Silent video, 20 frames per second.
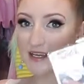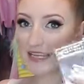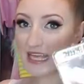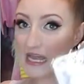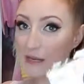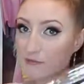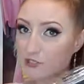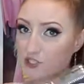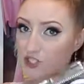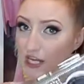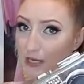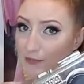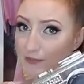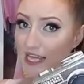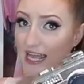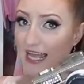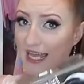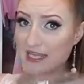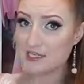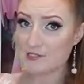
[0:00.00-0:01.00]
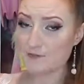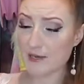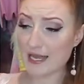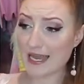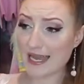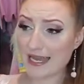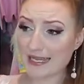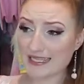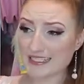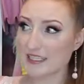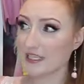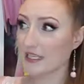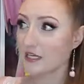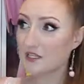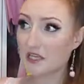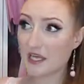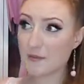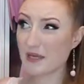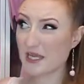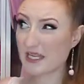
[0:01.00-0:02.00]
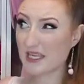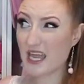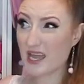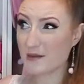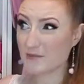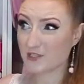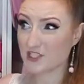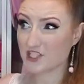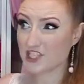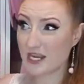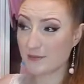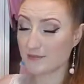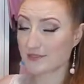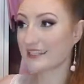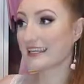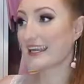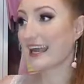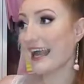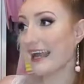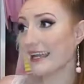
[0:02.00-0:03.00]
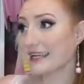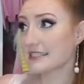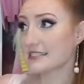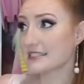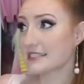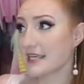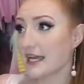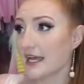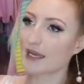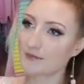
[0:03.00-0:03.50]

Camera shaped handbag, they make camera shaped cakes,